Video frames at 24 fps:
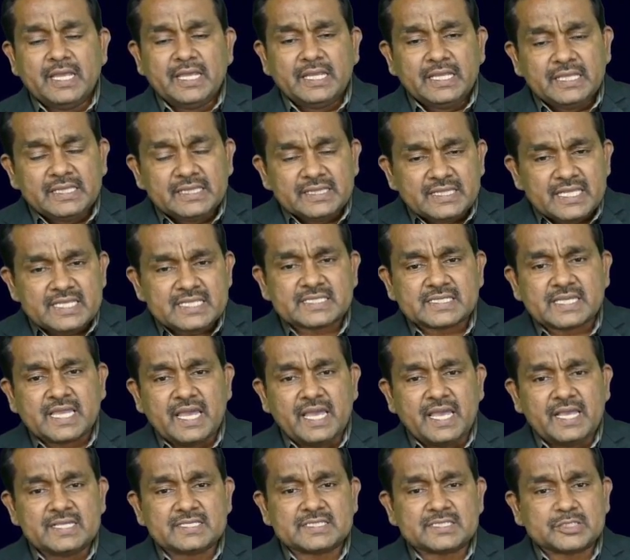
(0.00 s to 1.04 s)
In this
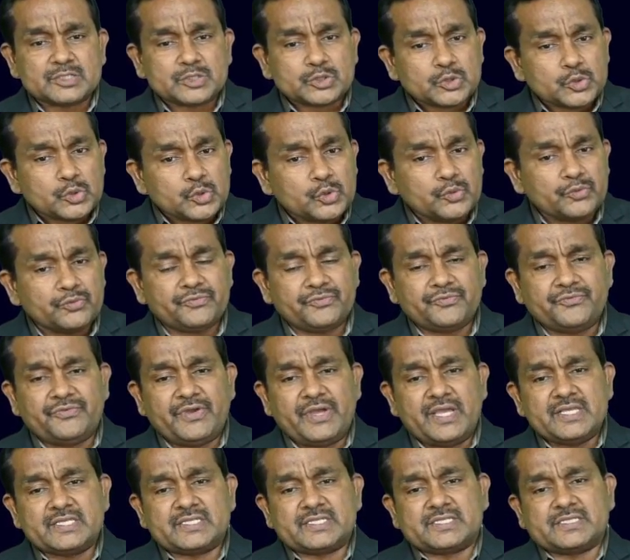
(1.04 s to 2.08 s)
case, two
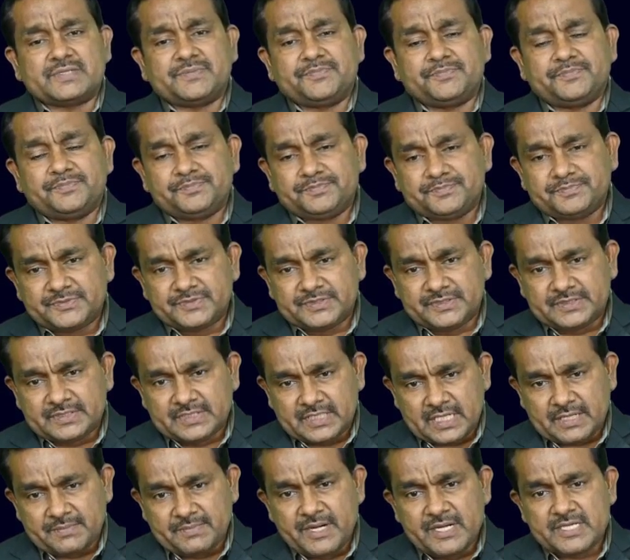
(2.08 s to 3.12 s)
ways
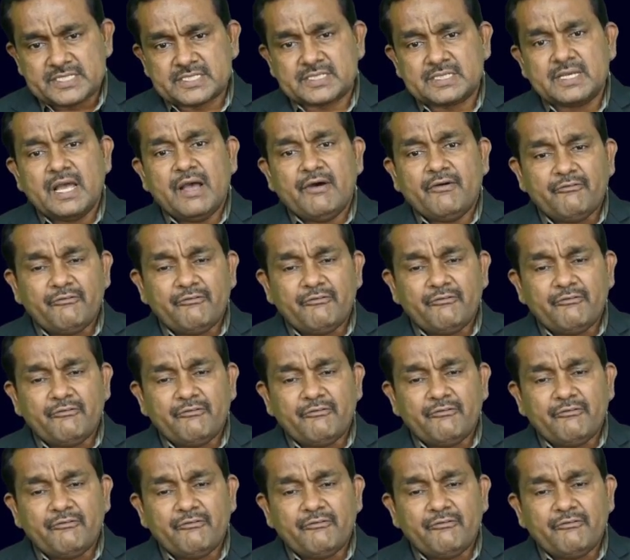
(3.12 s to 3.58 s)
segments.